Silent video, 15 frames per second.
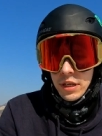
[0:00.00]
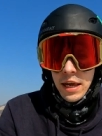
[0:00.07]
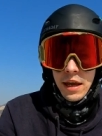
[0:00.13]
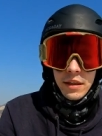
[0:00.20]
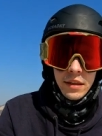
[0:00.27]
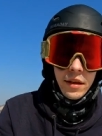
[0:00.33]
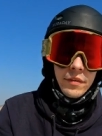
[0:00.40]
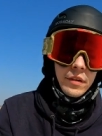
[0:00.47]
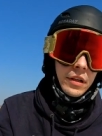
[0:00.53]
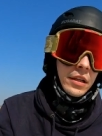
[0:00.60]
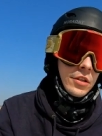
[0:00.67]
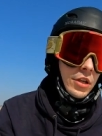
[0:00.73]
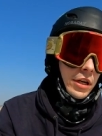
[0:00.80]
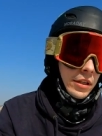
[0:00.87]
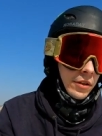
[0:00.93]
yeah,
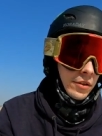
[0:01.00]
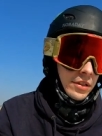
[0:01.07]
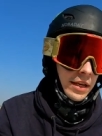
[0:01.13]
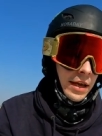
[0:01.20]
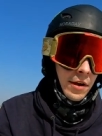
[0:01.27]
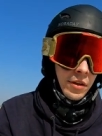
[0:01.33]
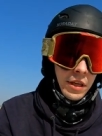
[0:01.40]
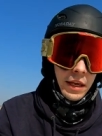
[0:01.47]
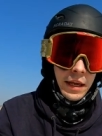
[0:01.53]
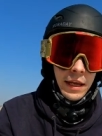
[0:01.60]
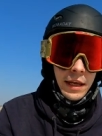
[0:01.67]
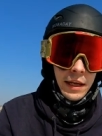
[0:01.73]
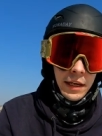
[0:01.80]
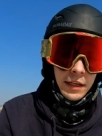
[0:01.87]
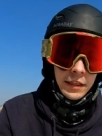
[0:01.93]
definitely check those out.
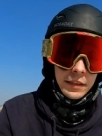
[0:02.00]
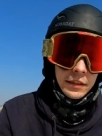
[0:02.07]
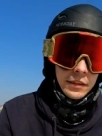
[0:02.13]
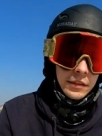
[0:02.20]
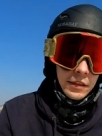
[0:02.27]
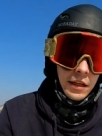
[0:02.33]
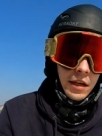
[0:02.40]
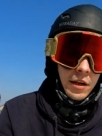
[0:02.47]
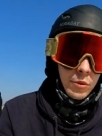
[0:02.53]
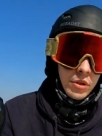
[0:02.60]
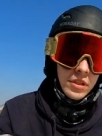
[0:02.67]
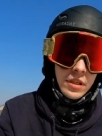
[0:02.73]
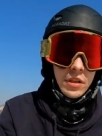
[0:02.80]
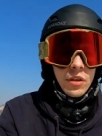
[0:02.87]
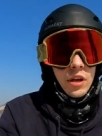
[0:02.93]
And I
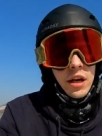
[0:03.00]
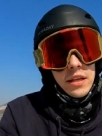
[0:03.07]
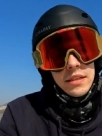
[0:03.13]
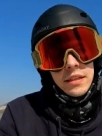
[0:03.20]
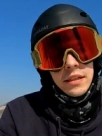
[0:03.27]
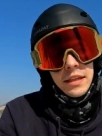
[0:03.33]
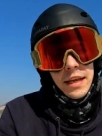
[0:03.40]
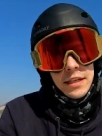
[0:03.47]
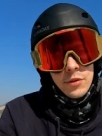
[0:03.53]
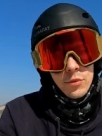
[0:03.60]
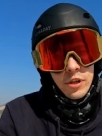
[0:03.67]
will see you guys in the next